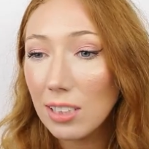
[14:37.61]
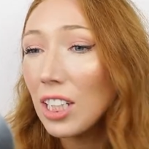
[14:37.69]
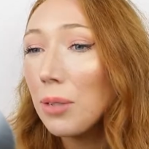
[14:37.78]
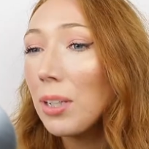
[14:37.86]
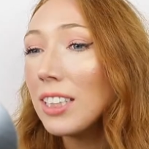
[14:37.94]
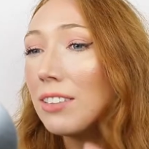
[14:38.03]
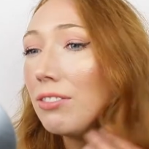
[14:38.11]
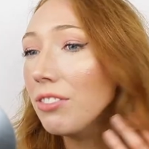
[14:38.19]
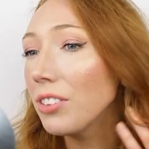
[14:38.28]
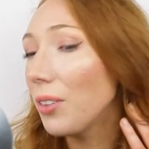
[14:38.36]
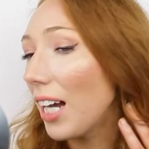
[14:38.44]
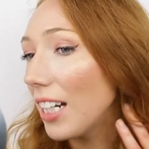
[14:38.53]
So I didn't
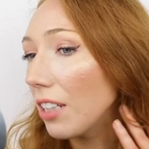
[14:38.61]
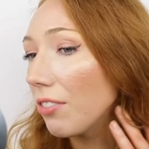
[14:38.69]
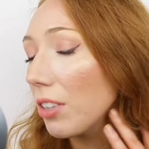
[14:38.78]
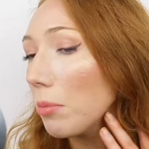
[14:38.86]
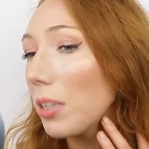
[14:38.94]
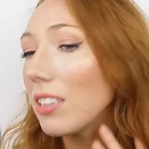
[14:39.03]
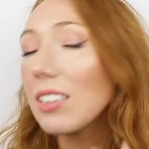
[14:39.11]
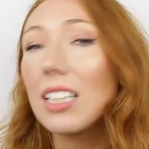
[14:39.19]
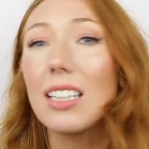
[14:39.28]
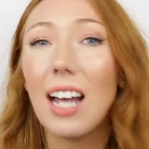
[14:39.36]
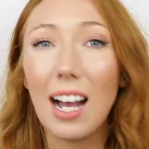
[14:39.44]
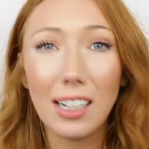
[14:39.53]
feel anything on my
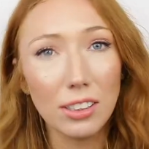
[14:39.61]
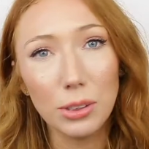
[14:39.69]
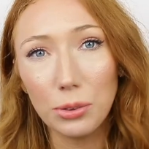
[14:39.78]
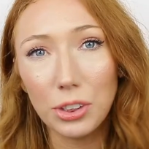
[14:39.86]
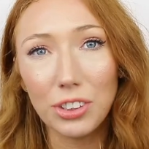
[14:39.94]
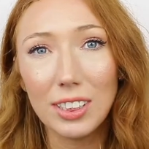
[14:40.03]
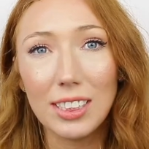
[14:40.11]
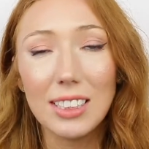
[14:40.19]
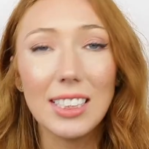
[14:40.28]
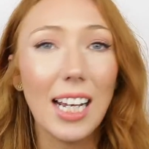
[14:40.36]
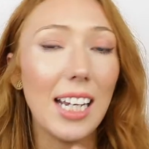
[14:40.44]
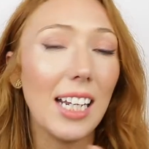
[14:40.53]
skin at all during the
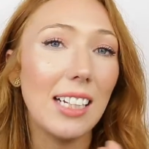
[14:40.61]
day.